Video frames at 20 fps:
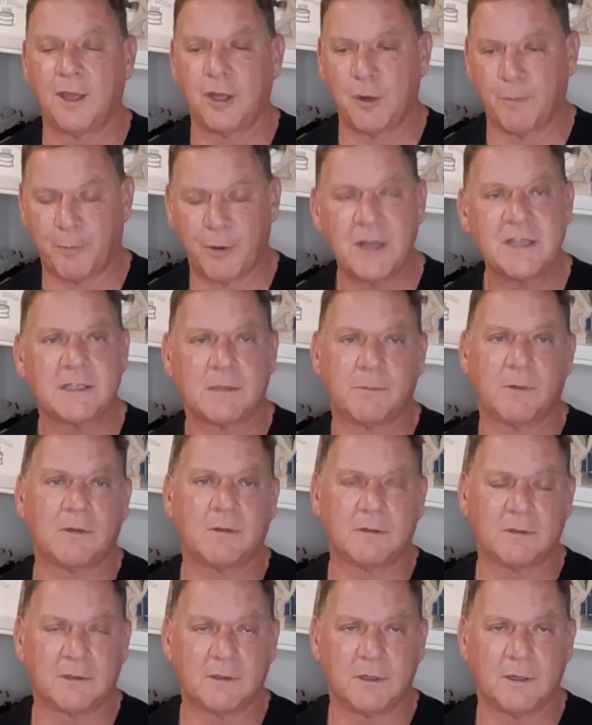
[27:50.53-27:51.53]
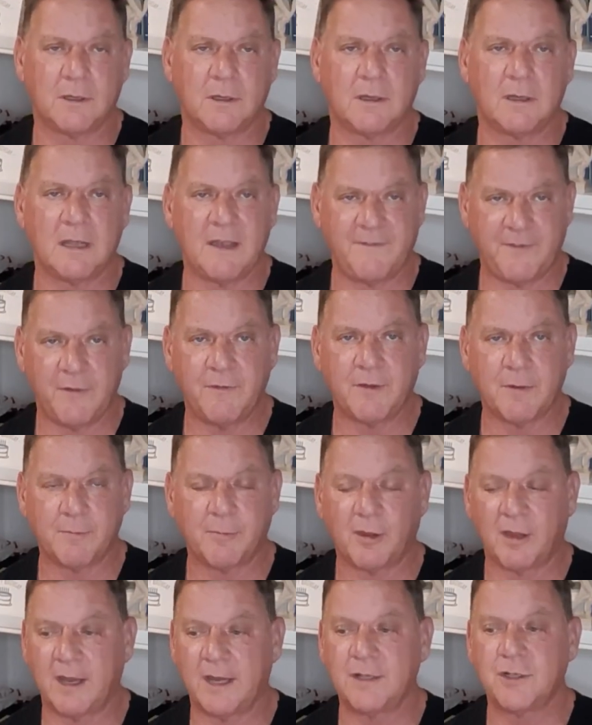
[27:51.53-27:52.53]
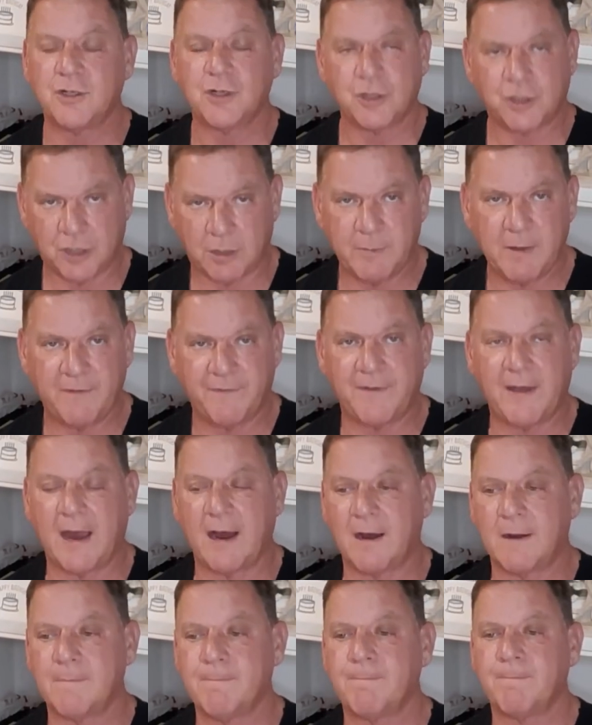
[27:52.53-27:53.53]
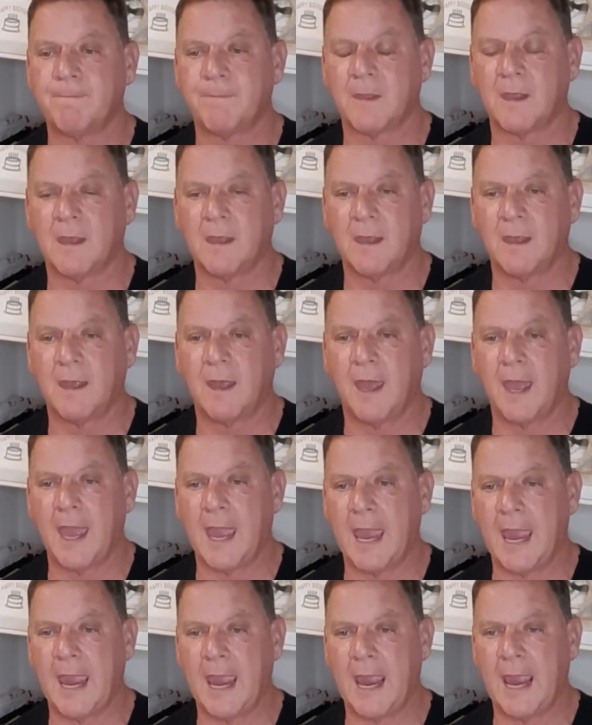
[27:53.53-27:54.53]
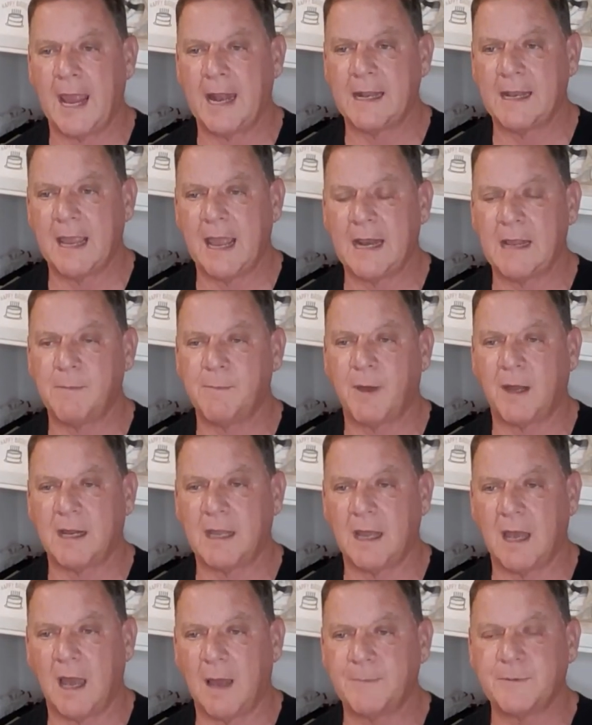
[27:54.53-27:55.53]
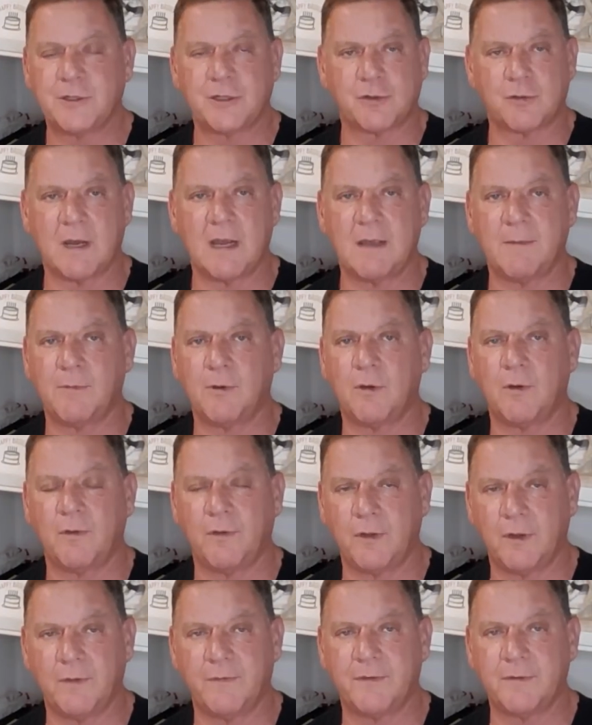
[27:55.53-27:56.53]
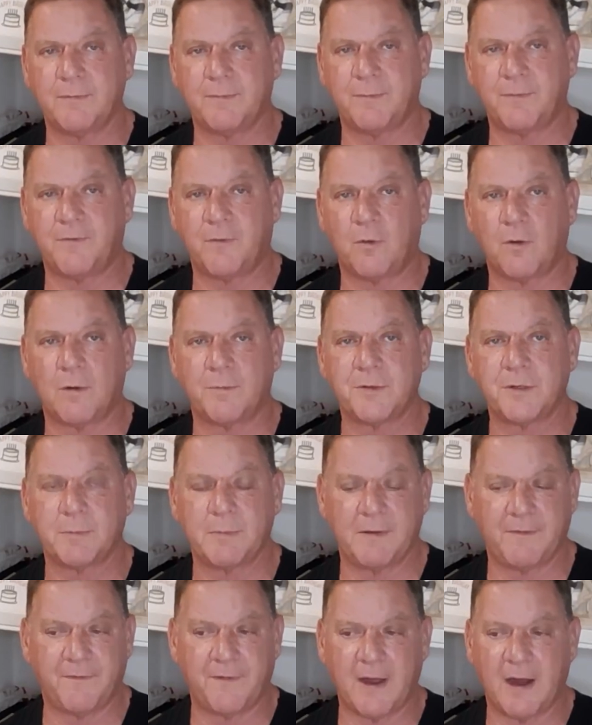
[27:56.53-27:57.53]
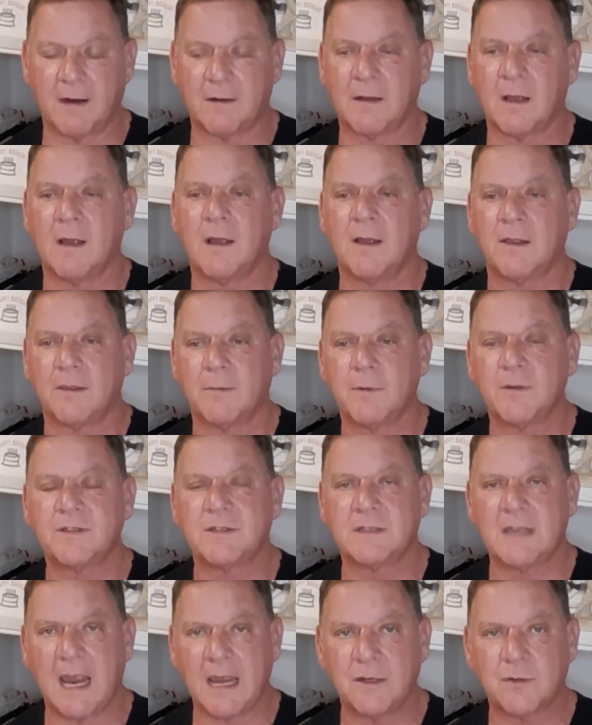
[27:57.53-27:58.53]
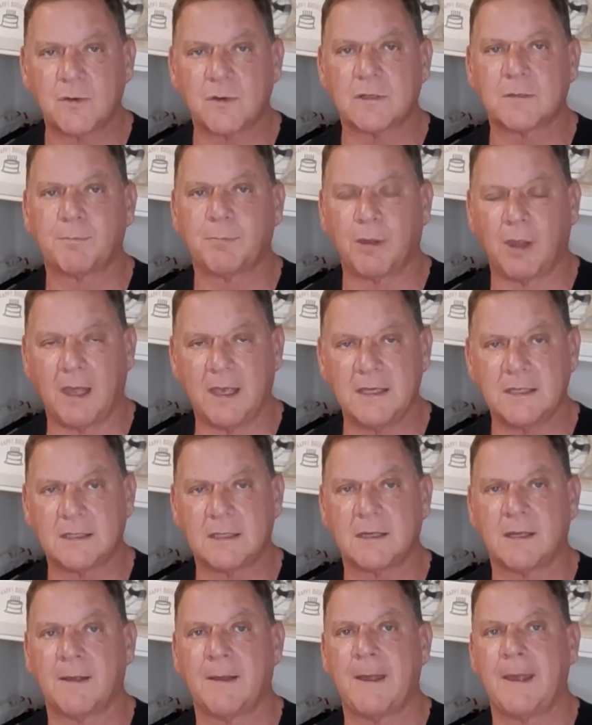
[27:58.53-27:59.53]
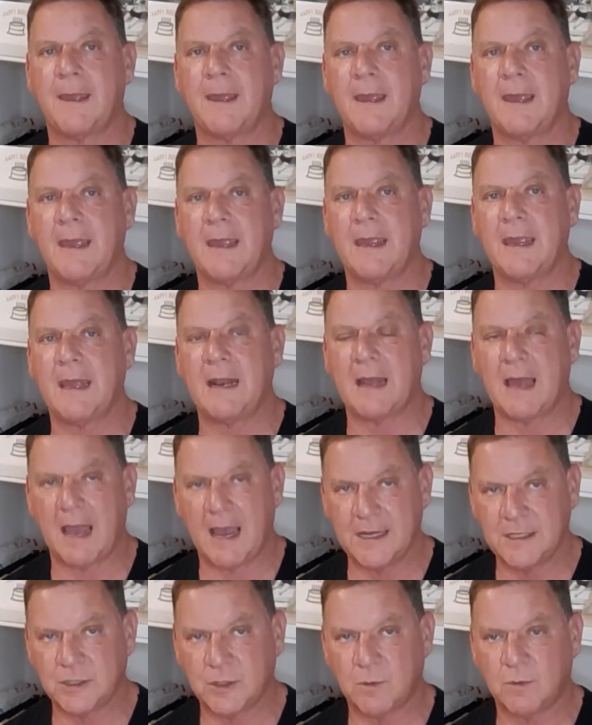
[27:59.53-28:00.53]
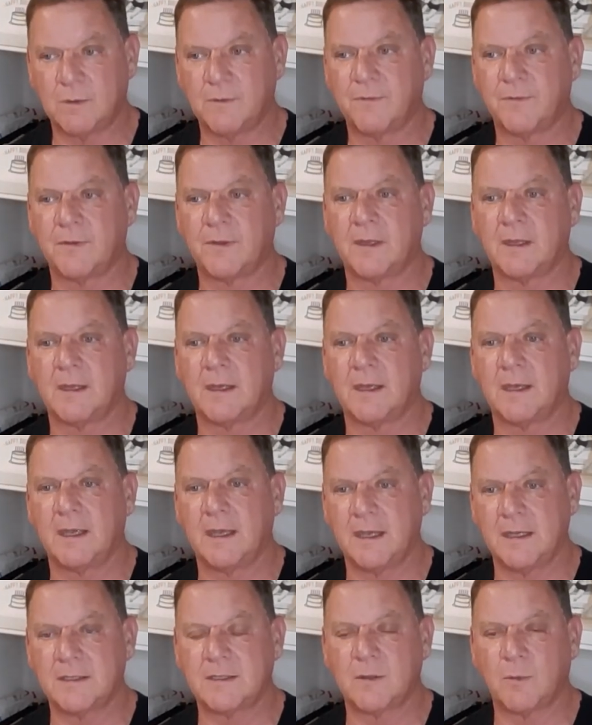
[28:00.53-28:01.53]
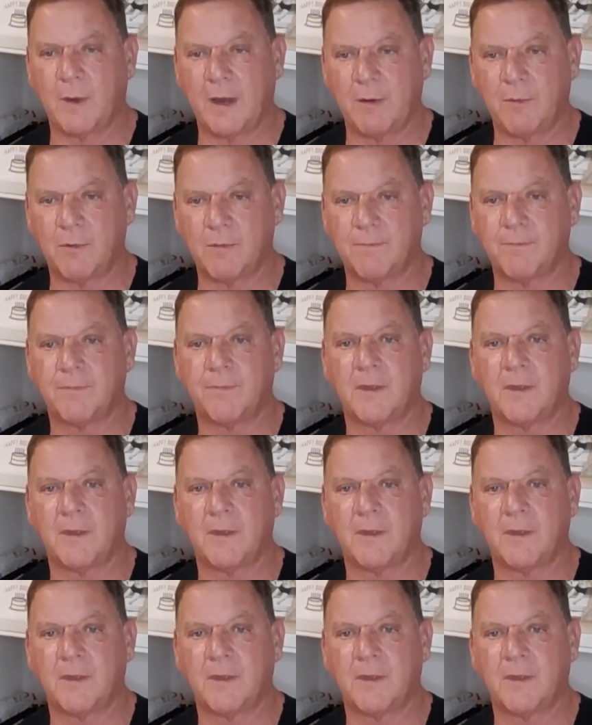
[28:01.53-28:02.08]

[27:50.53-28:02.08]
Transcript: Your principal, if you've complained, should be fired. And anybody upstream who you've informed should be fired. The most dangerous place in a high school is the weight room.